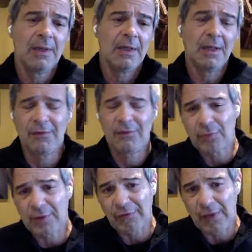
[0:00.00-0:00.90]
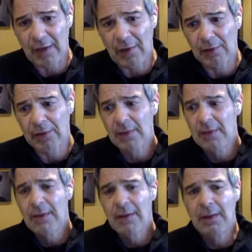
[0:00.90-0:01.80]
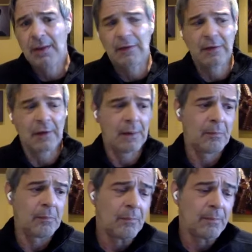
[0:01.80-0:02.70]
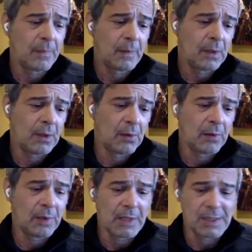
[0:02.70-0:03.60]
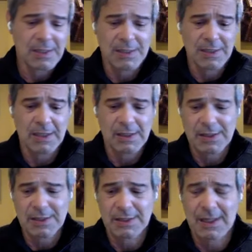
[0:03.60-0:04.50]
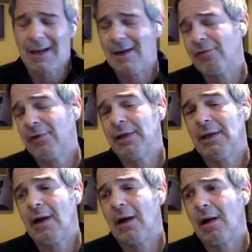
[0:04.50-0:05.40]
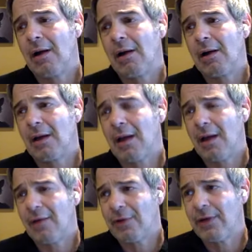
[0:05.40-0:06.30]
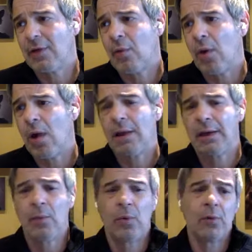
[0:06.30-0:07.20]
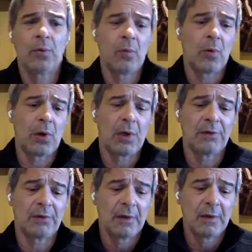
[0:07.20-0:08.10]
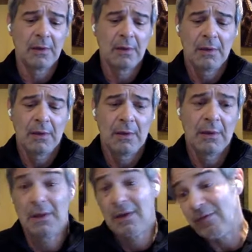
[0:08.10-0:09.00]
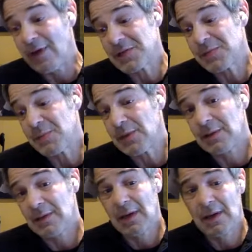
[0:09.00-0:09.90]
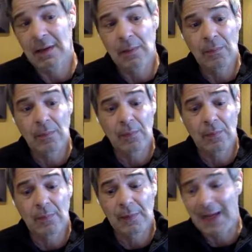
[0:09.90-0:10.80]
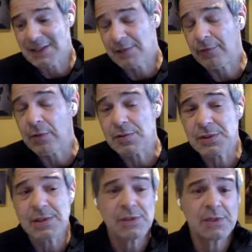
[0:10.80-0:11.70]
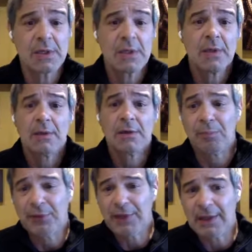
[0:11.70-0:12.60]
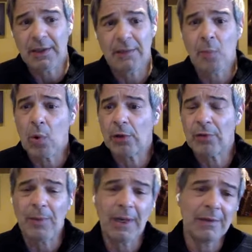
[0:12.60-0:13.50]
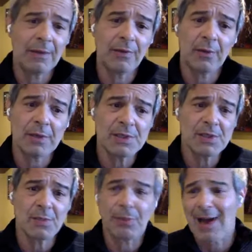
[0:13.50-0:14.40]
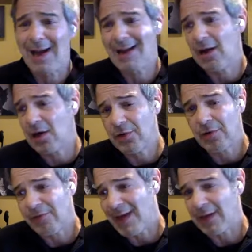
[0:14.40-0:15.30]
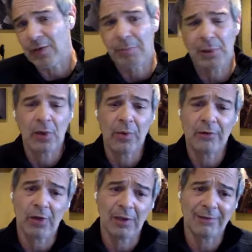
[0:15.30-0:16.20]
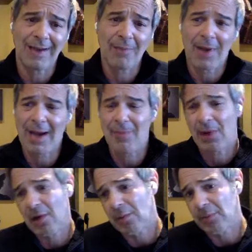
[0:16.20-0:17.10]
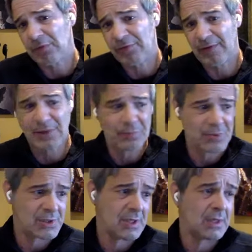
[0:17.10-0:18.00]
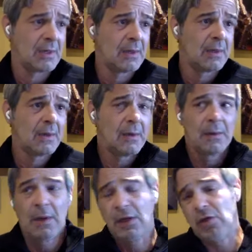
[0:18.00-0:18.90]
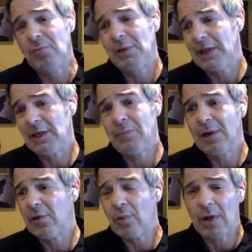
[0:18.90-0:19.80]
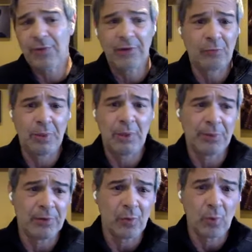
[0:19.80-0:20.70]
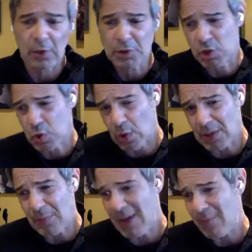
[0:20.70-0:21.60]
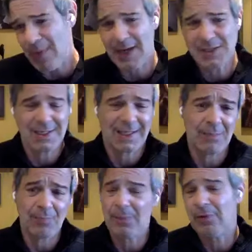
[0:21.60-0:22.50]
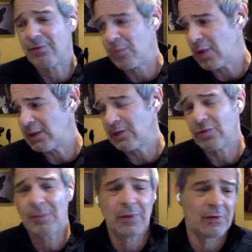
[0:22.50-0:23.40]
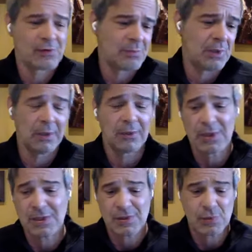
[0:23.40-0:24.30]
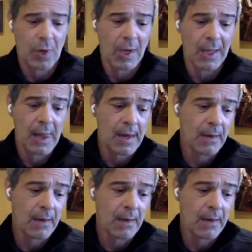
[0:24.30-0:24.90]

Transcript: It isn't recycled. It, um, you know, it, it's it's got every every quality one would want in an investment. Um, lots of uses, depleted, more demand than there is supply, undervalued, below its all time high by almost 50%, accumulated by the wealthiest people in the world, shorted by banks to keep people from running to it. I mean, there's a million reasons why